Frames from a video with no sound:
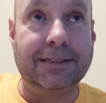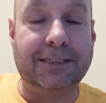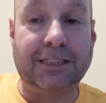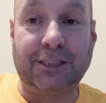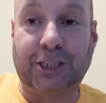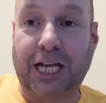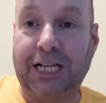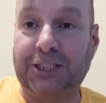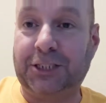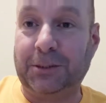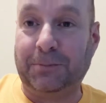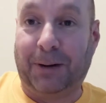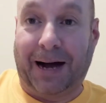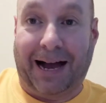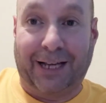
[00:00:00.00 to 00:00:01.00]

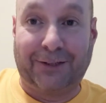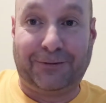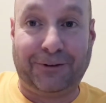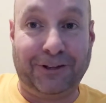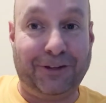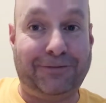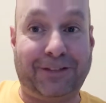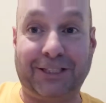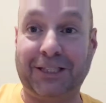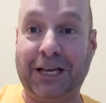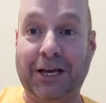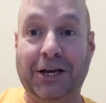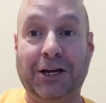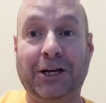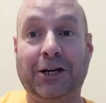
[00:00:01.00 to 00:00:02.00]
suggestion box full of
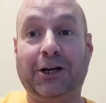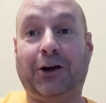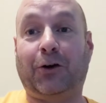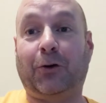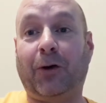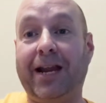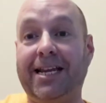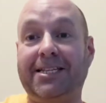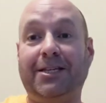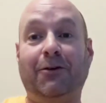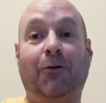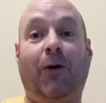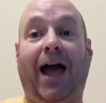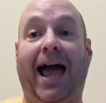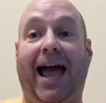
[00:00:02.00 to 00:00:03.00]
crazy,
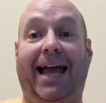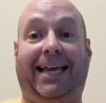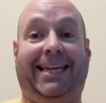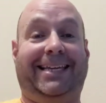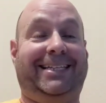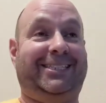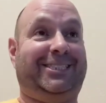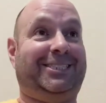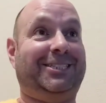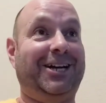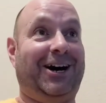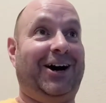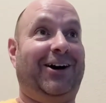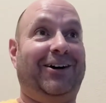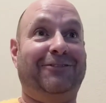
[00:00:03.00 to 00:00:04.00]
wacky
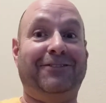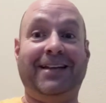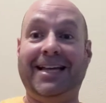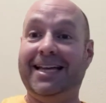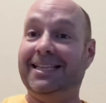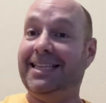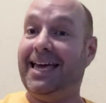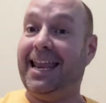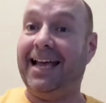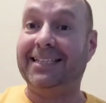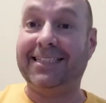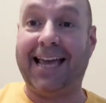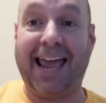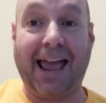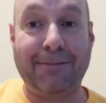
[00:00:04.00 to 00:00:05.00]
stuff that
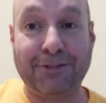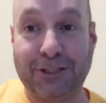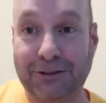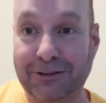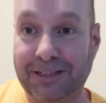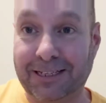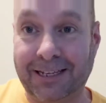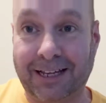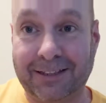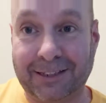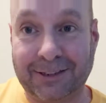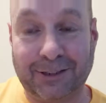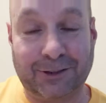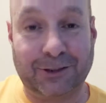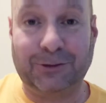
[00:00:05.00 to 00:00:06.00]
has absolutely
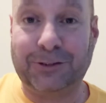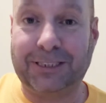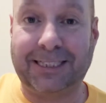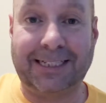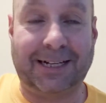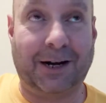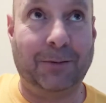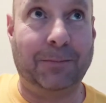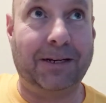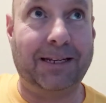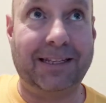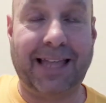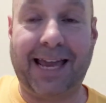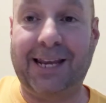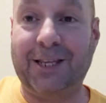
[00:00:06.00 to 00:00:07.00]
nothing to do with the
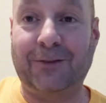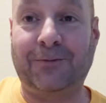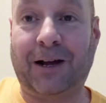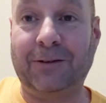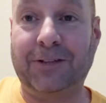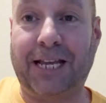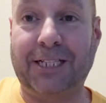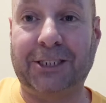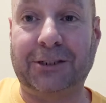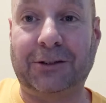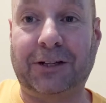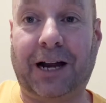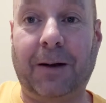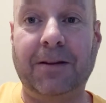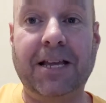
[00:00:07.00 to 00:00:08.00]
company. Ladies'
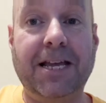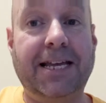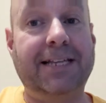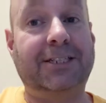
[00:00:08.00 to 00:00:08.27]
foundational garment.